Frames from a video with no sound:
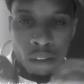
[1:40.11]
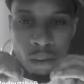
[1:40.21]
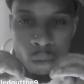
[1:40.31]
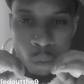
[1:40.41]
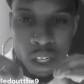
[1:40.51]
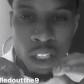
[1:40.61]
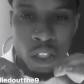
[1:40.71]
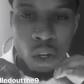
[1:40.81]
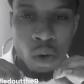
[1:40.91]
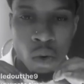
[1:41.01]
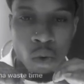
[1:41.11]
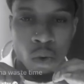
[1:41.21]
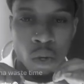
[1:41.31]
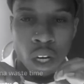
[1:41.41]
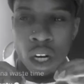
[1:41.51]
when this
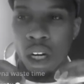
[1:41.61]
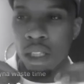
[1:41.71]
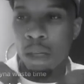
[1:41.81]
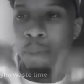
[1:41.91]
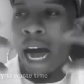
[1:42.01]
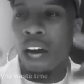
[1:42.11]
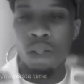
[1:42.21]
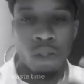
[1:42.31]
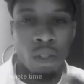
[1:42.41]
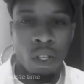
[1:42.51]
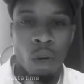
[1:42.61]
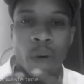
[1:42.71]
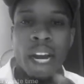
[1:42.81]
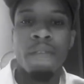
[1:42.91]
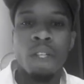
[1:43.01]
whole debacle, or
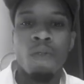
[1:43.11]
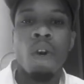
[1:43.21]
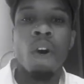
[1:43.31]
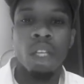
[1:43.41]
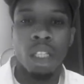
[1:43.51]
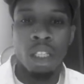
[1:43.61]
whatever you call it,